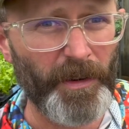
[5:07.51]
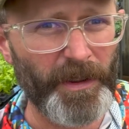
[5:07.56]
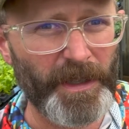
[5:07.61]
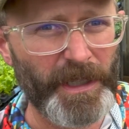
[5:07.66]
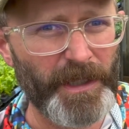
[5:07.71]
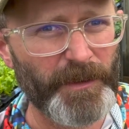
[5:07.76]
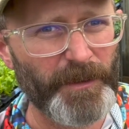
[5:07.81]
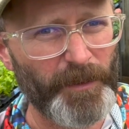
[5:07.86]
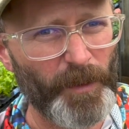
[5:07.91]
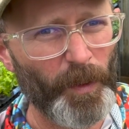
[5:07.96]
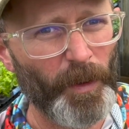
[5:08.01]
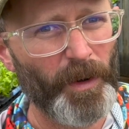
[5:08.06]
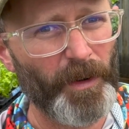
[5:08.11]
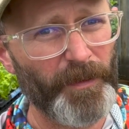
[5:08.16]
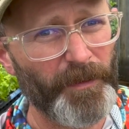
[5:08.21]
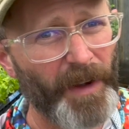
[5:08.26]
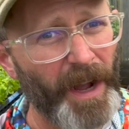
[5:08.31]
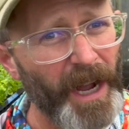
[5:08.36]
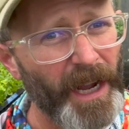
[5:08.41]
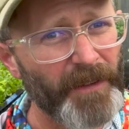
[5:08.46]
these 4 or
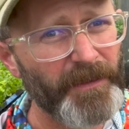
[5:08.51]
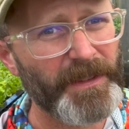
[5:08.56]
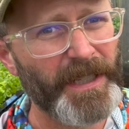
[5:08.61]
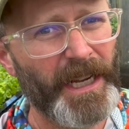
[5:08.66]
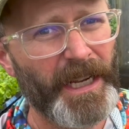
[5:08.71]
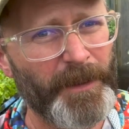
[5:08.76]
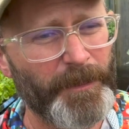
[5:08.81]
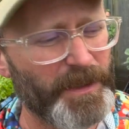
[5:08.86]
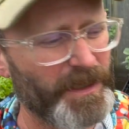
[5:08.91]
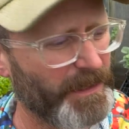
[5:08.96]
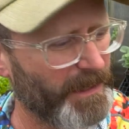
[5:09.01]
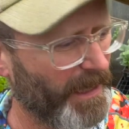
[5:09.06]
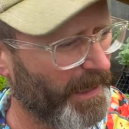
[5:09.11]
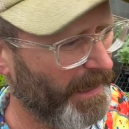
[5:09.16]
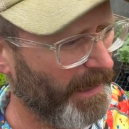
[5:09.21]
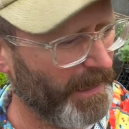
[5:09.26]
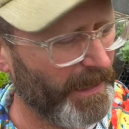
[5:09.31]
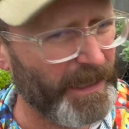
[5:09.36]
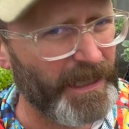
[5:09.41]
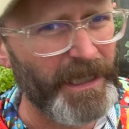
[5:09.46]
5 times a
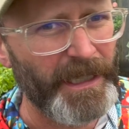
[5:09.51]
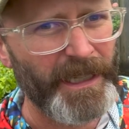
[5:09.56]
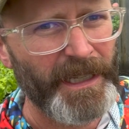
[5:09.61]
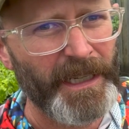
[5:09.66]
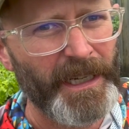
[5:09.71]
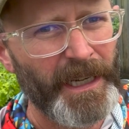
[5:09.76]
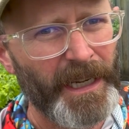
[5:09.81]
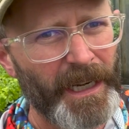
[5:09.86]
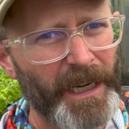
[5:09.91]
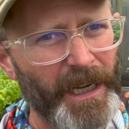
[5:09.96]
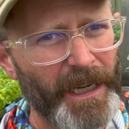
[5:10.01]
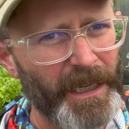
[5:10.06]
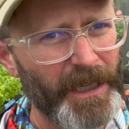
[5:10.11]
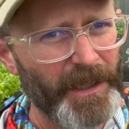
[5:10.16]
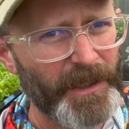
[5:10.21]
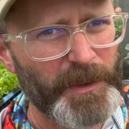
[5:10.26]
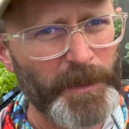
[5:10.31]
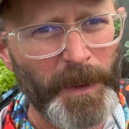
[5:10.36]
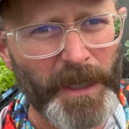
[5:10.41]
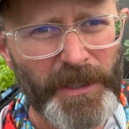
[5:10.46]
day,
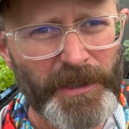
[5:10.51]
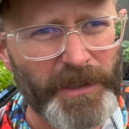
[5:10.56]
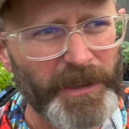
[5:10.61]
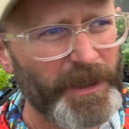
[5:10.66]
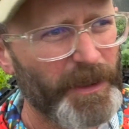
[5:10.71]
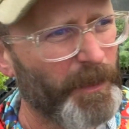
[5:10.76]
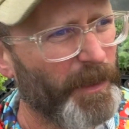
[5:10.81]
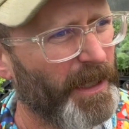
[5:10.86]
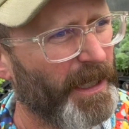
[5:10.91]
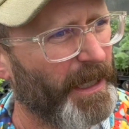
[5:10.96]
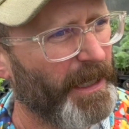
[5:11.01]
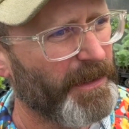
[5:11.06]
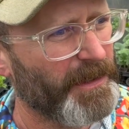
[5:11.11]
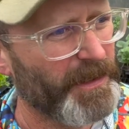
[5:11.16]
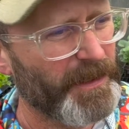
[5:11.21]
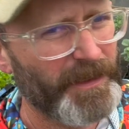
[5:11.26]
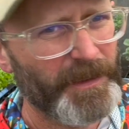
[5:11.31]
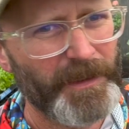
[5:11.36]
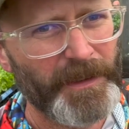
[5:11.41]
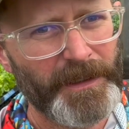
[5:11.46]
especially when
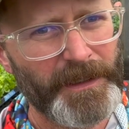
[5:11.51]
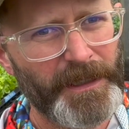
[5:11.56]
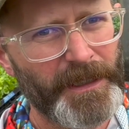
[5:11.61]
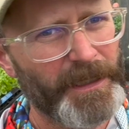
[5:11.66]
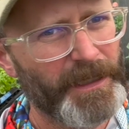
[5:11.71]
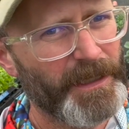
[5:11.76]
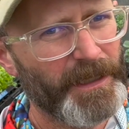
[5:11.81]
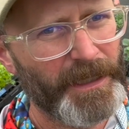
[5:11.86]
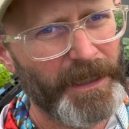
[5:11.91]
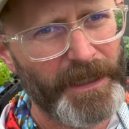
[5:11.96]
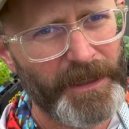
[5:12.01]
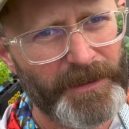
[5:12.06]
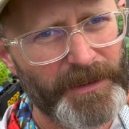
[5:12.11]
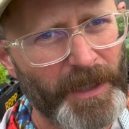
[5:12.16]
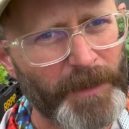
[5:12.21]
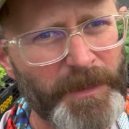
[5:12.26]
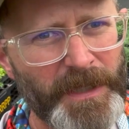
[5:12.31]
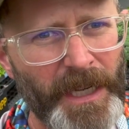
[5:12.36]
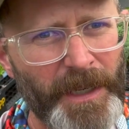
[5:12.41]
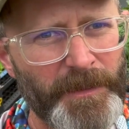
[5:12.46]

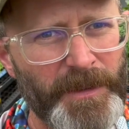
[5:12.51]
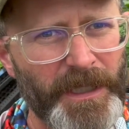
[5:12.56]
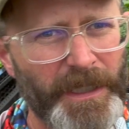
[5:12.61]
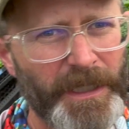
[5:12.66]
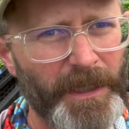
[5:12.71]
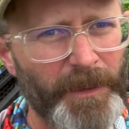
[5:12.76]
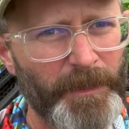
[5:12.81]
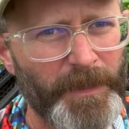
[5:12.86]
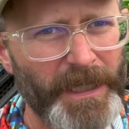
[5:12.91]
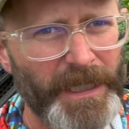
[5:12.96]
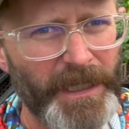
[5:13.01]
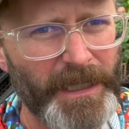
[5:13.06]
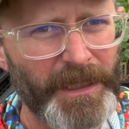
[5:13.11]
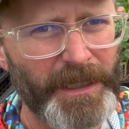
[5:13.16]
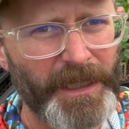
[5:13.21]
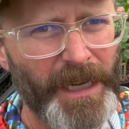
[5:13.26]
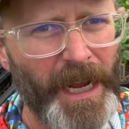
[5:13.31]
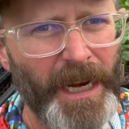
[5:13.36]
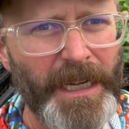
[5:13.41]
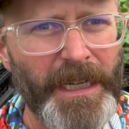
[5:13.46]
sometimes it can be
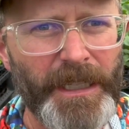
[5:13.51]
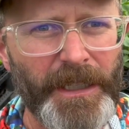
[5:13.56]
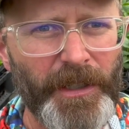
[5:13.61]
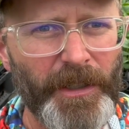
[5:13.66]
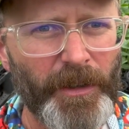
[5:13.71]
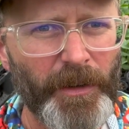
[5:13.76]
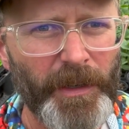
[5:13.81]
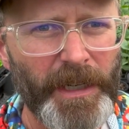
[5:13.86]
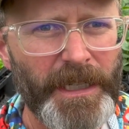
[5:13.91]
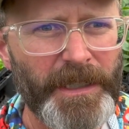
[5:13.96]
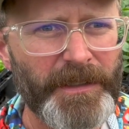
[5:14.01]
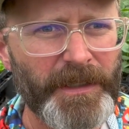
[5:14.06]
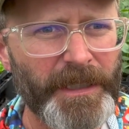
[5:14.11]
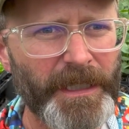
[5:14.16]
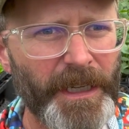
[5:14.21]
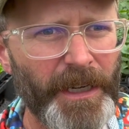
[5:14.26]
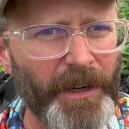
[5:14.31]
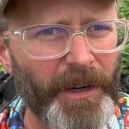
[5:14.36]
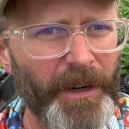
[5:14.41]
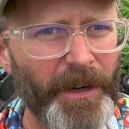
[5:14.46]
90 degrees in
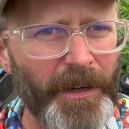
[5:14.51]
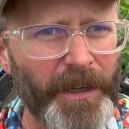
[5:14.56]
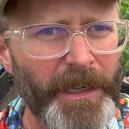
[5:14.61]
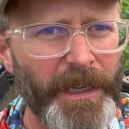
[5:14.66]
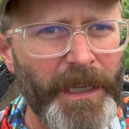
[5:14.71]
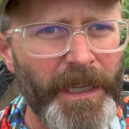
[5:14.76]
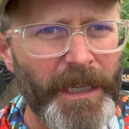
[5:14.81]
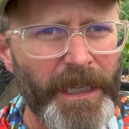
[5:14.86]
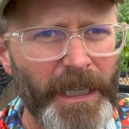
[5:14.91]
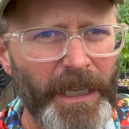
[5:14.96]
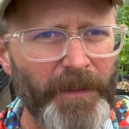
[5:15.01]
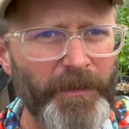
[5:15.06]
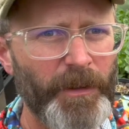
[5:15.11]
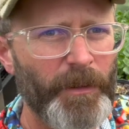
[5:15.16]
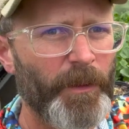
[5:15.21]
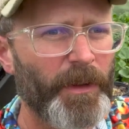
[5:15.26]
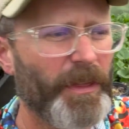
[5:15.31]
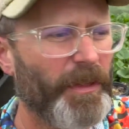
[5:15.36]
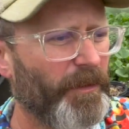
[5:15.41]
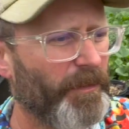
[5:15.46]
here. Even
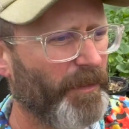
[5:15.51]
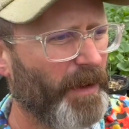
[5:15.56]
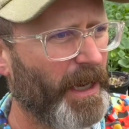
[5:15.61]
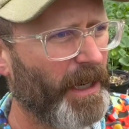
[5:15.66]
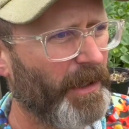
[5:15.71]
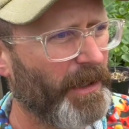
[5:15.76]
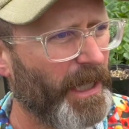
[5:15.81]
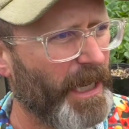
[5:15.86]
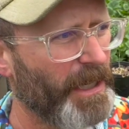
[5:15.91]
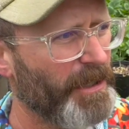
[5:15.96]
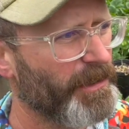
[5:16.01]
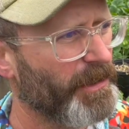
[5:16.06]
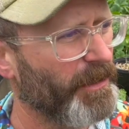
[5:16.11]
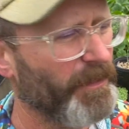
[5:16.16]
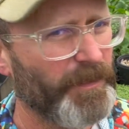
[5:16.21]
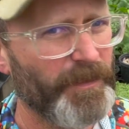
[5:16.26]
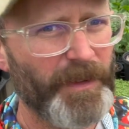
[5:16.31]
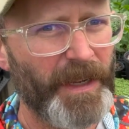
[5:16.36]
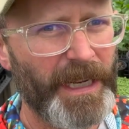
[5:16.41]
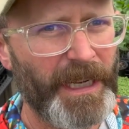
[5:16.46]
with the ventilation
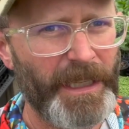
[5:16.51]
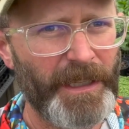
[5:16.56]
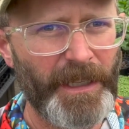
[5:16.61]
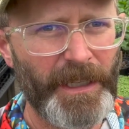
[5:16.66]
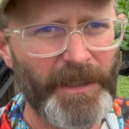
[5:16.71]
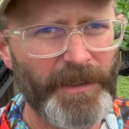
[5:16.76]
fan,